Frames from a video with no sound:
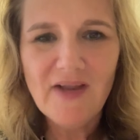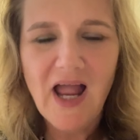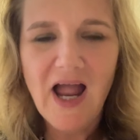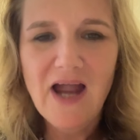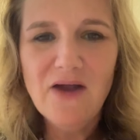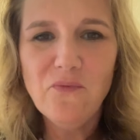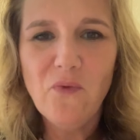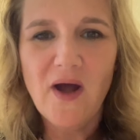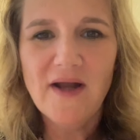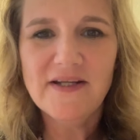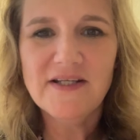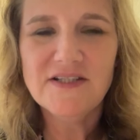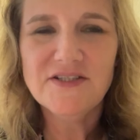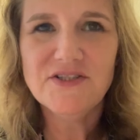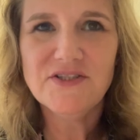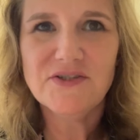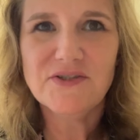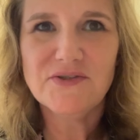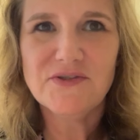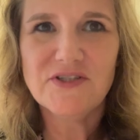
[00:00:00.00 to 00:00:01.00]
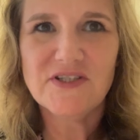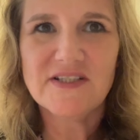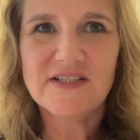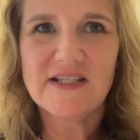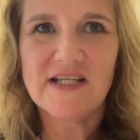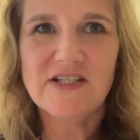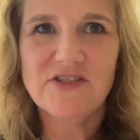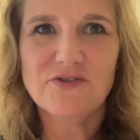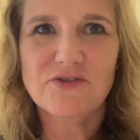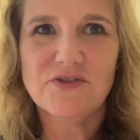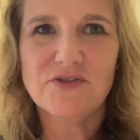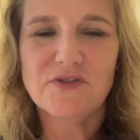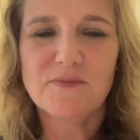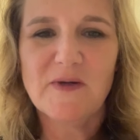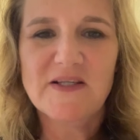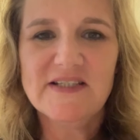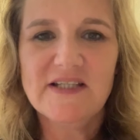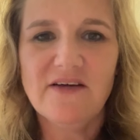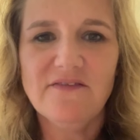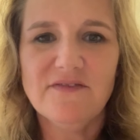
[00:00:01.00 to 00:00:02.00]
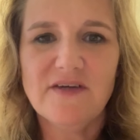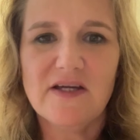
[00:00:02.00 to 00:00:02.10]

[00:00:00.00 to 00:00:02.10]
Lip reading: I wanted to just introduce myself.